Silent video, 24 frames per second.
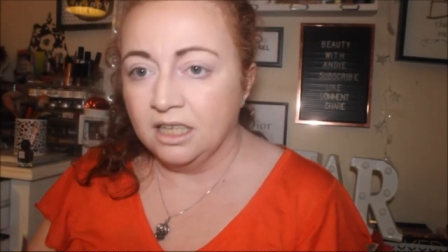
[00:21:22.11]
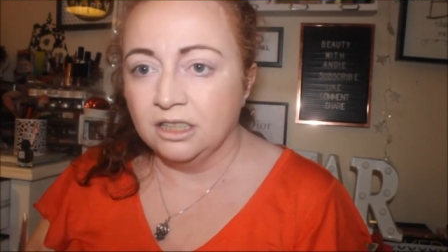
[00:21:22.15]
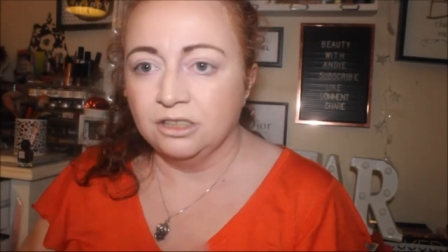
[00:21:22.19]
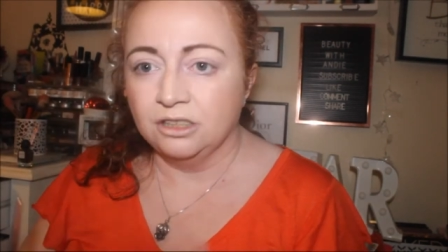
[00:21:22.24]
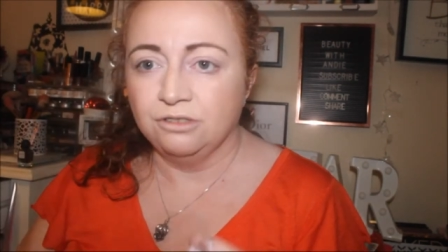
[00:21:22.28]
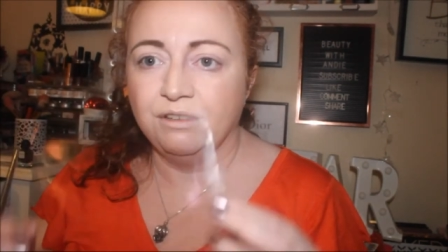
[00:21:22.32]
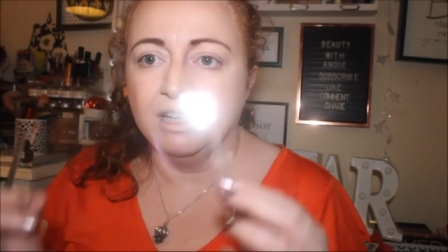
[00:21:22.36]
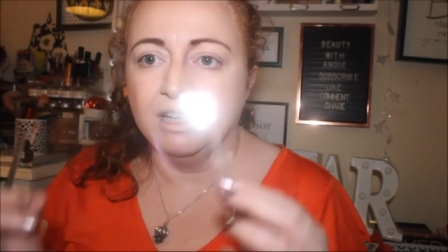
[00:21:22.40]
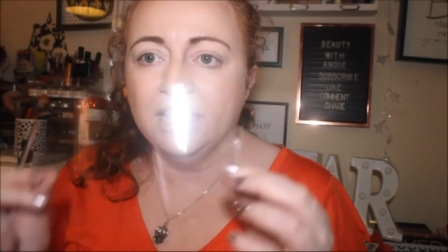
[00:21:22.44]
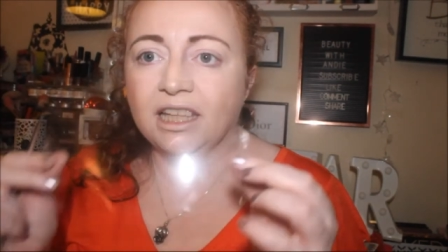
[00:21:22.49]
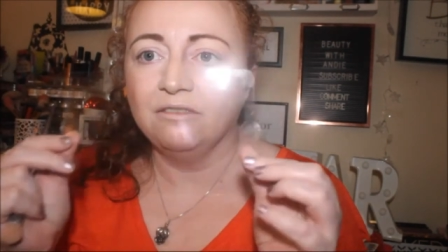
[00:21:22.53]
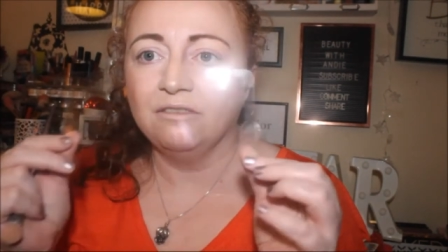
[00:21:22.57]

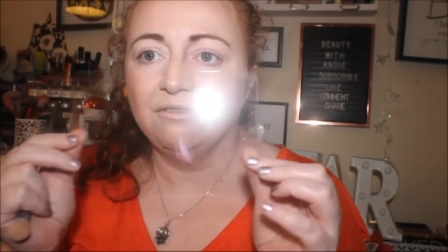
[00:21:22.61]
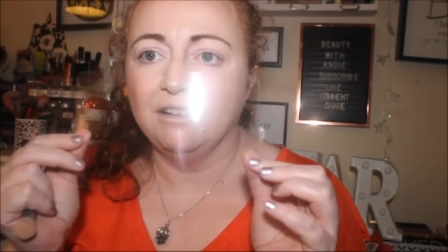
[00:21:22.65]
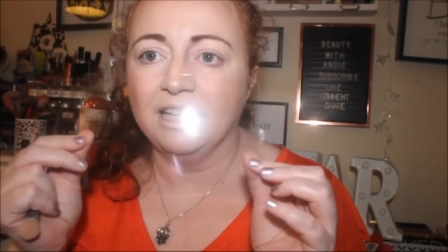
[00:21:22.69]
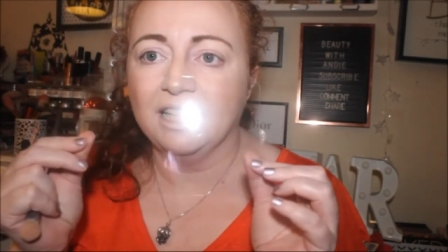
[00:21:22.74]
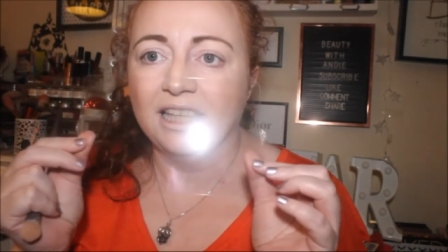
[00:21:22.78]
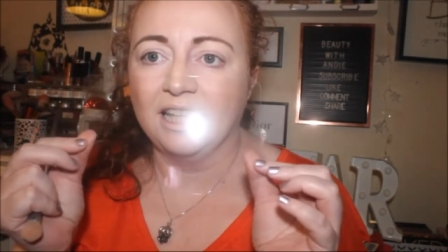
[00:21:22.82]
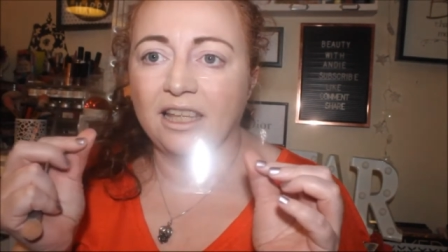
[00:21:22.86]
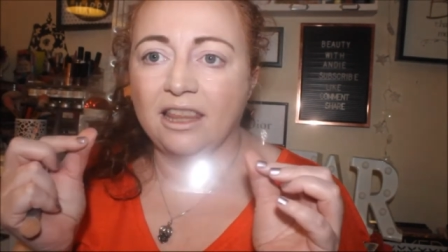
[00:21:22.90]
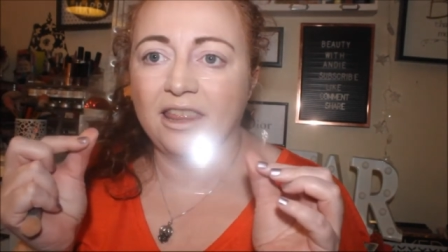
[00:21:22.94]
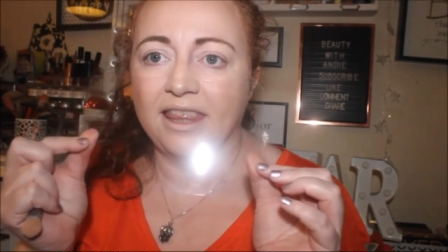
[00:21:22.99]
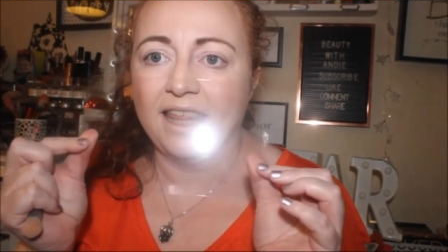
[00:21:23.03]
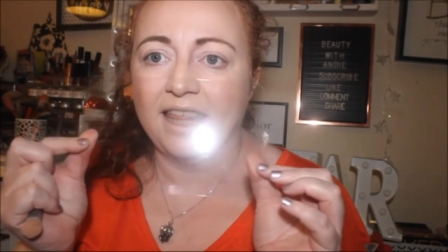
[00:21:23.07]
It's really,
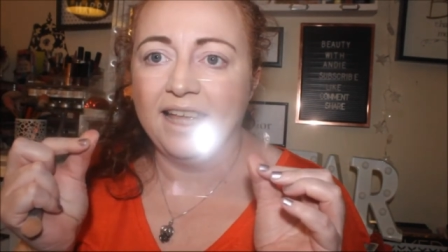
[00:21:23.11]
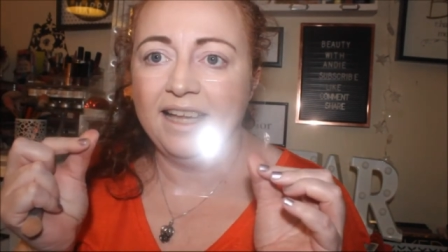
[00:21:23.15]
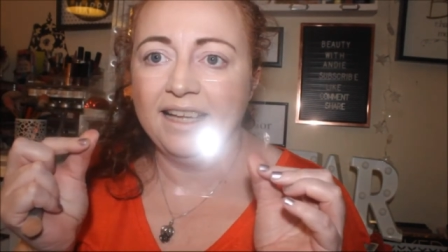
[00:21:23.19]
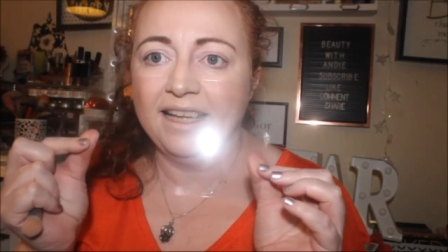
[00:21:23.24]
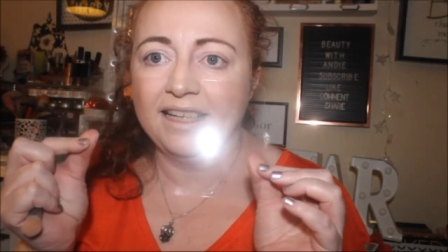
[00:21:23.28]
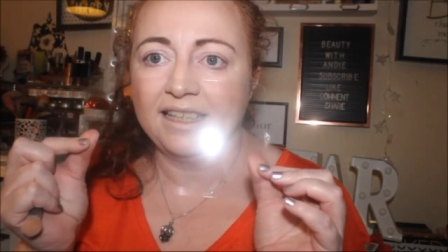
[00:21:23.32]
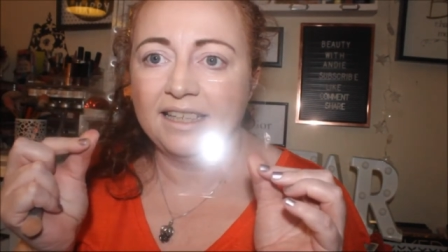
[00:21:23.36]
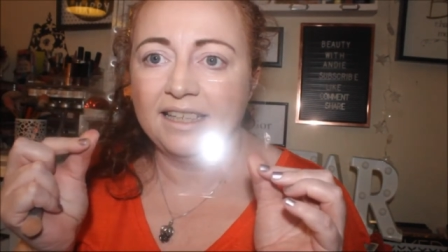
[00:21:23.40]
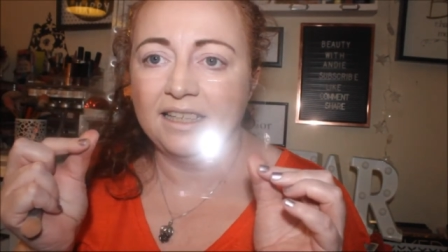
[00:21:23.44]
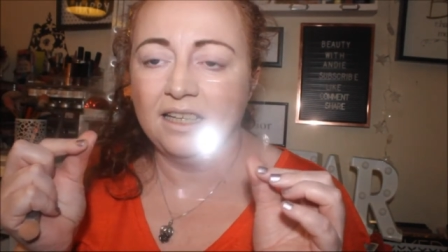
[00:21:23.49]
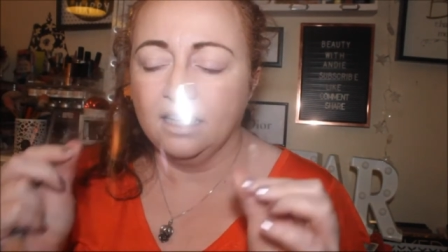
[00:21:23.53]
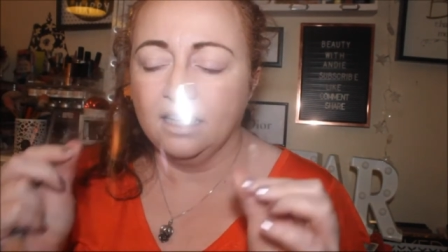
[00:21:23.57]
really
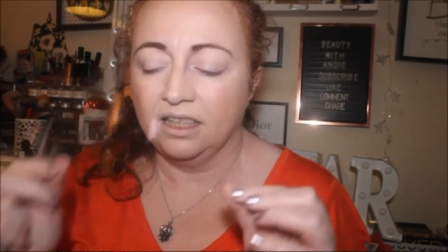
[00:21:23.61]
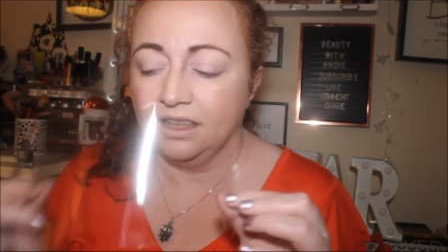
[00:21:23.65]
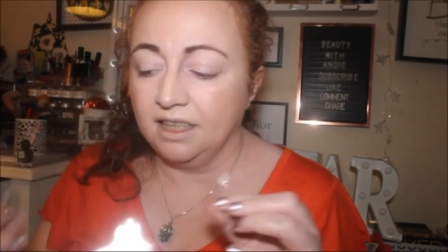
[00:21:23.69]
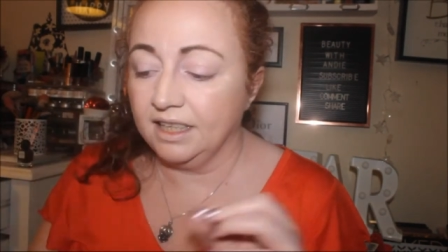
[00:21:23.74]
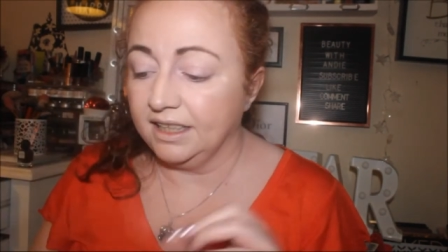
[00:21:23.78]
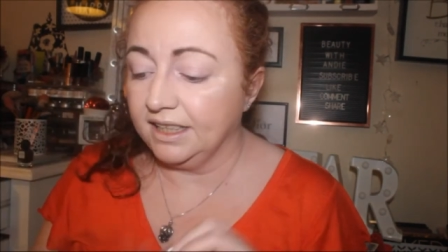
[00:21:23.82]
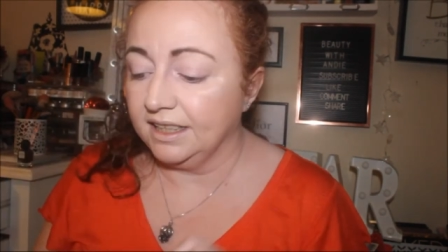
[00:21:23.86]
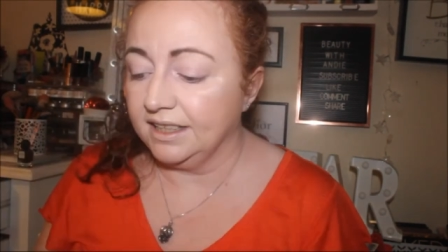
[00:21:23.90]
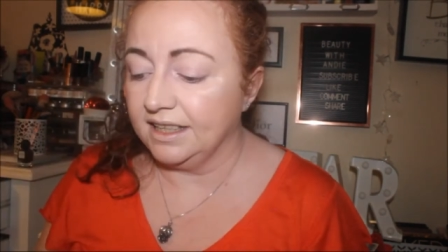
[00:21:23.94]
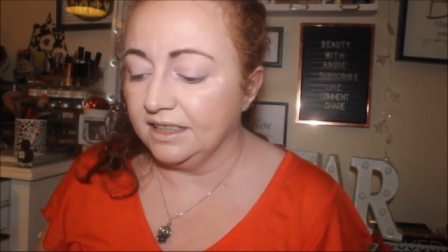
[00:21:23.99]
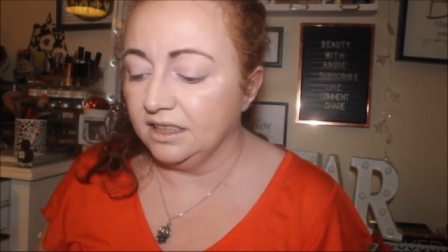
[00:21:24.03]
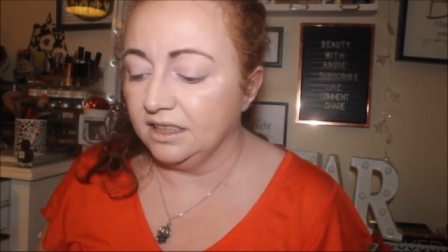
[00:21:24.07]
thick
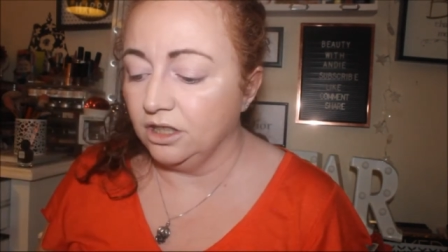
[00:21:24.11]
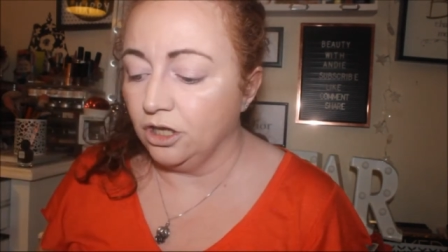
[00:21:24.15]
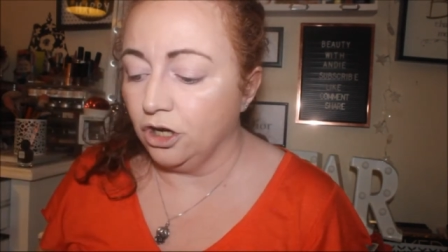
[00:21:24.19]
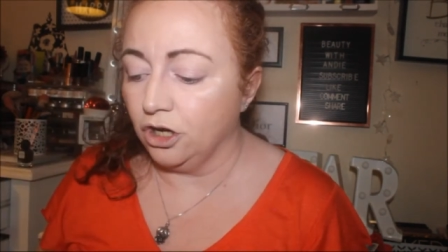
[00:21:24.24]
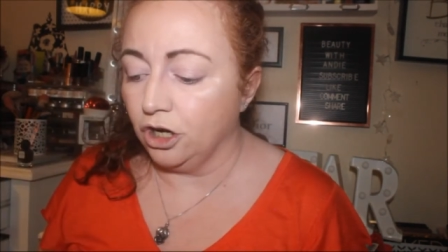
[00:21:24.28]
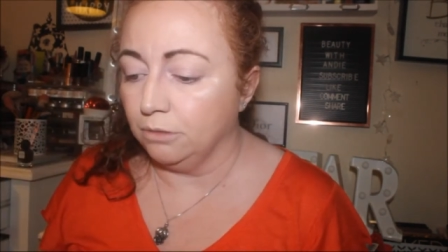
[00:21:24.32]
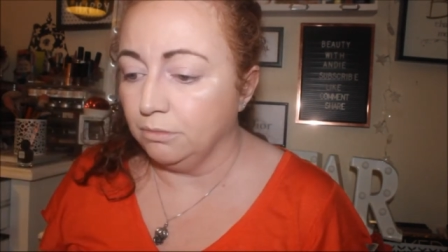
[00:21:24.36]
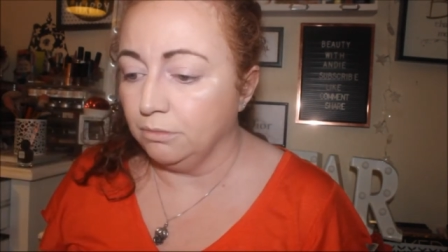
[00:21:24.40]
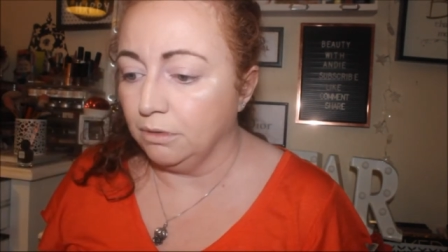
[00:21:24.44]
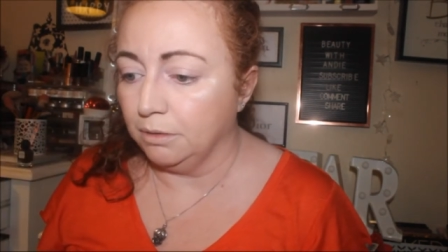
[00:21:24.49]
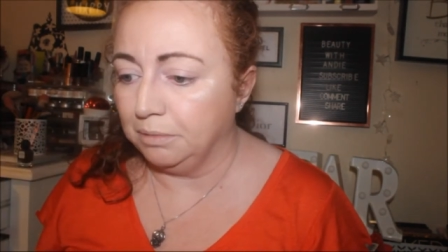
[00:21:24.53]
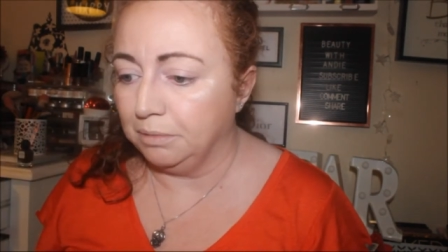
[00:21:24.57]
thicker than
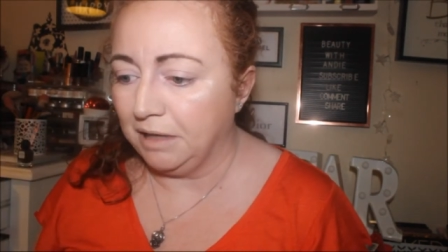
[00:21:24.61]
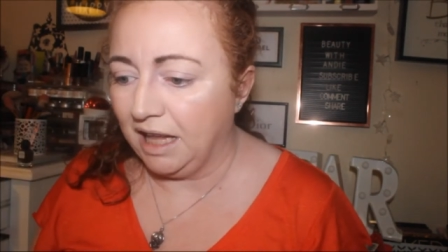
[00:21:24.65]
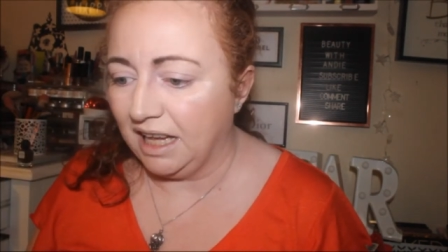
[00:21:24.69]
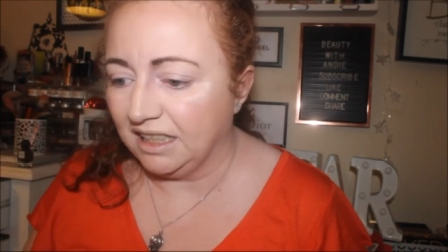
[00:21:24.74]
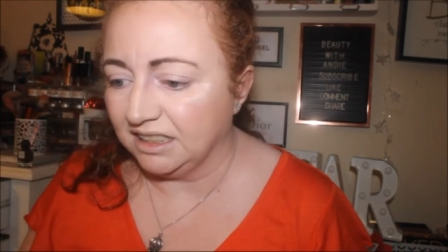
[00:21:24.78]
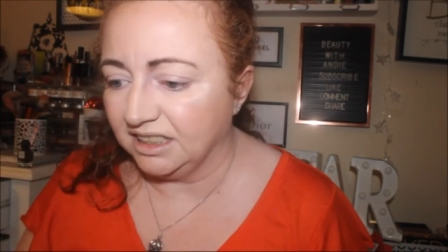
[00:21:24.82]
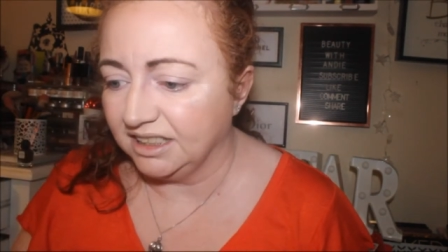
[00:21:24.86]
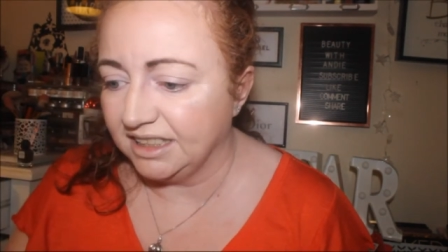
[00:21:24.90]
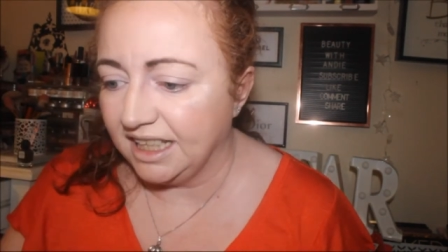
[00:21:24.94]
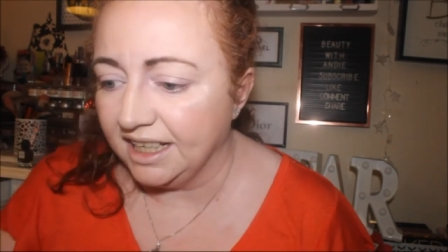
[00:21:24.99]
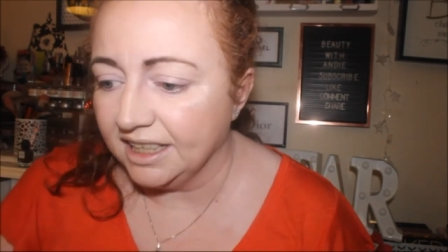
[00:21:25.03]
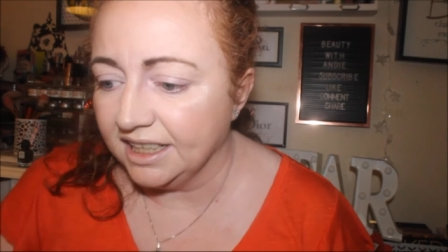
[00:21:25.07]
normal
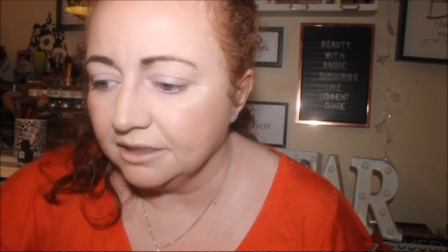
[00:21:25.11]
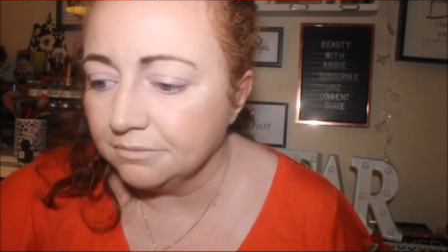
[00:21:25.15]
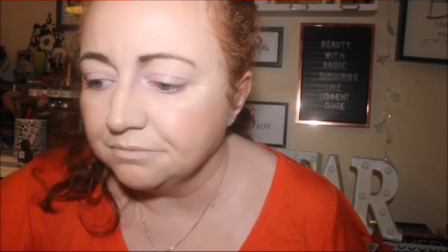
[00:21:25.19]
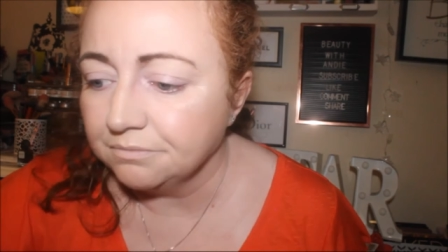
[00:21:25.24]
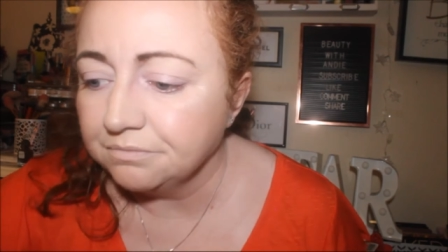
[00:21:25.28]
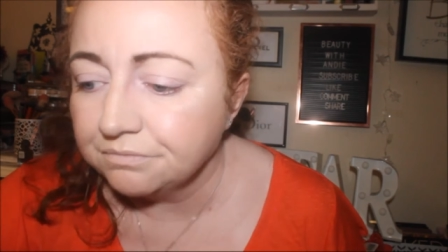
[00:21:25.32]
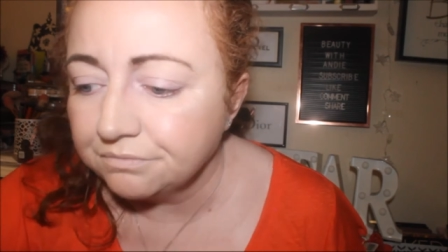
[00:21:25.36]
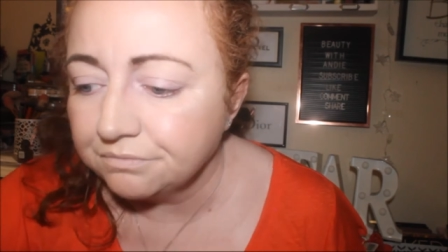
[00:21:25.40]
plastic.